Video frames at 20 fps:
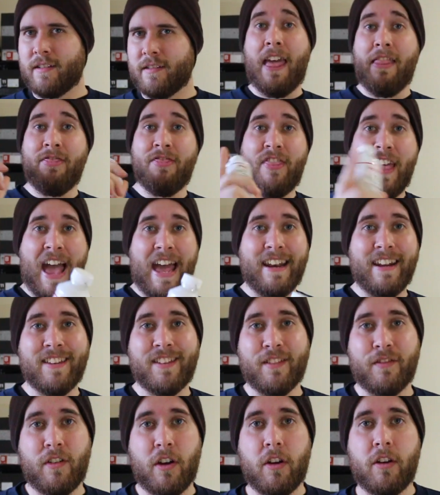And that is
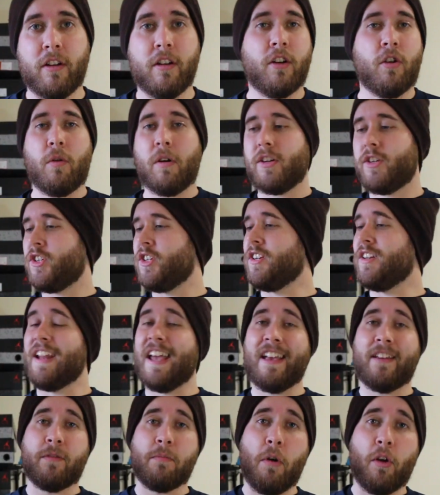a very good question.
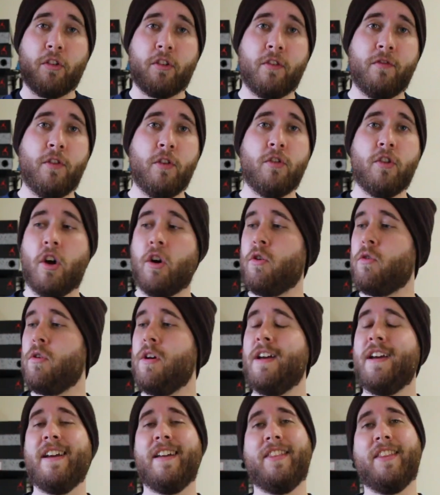As most of you know,
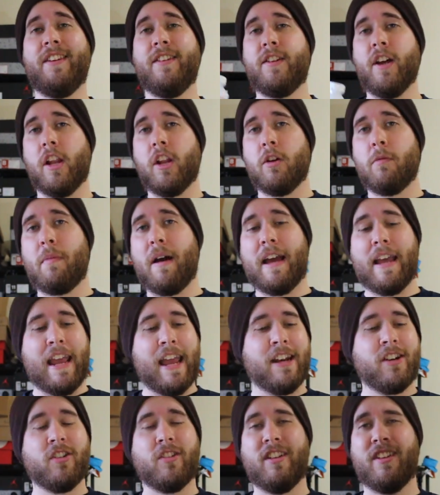the Duller by
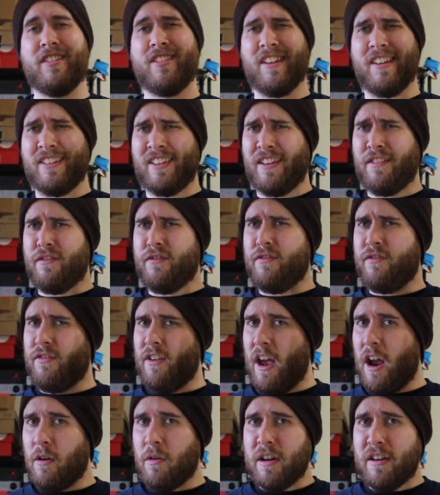Angelus is a
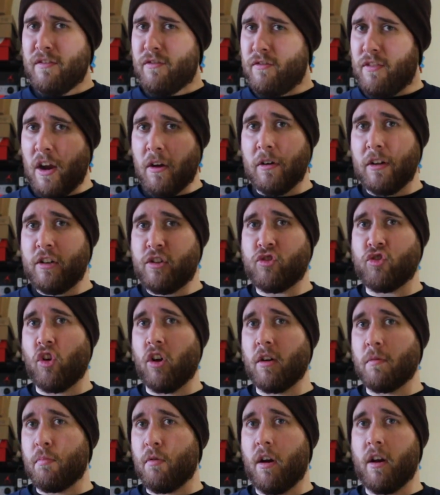very, very
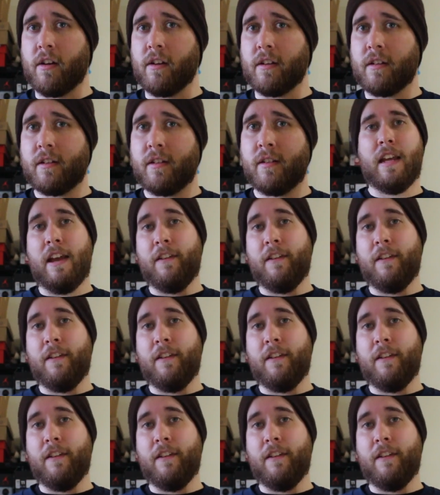strong product.